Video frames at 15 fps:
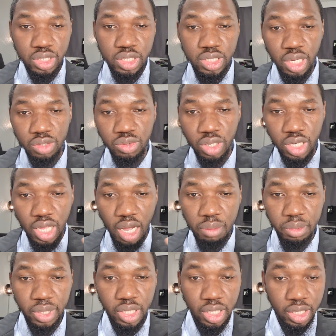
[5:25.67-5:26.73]
actually
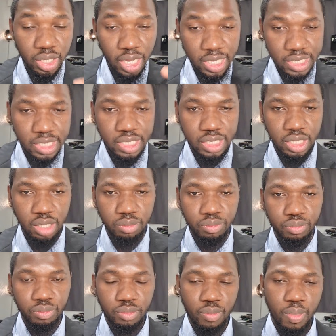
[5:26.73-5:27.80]
happening in that system.
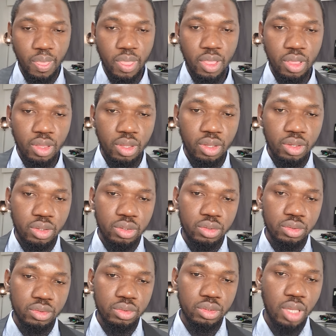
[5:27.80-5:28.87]

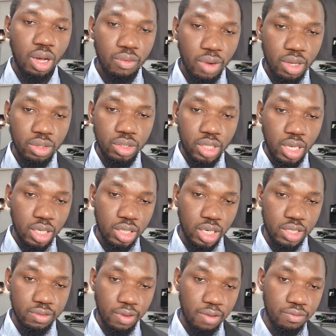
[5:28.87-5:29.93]
Now, when you take
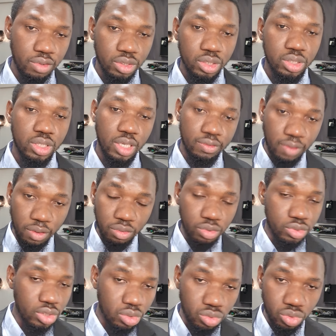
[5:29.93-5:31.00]
transfer function
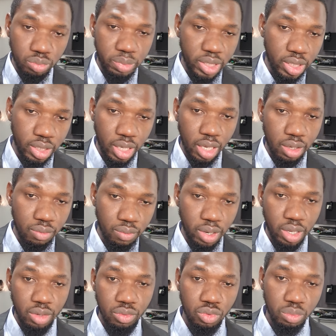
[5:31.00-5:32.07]
could be in any way.
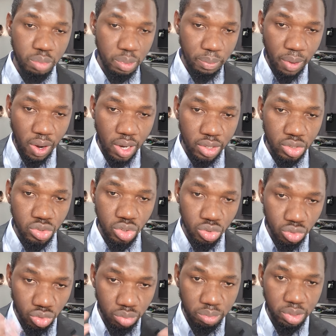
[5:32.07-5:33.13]
It could be power ratio, it
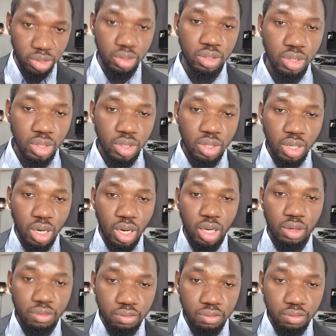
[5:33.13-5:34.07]
could be uh,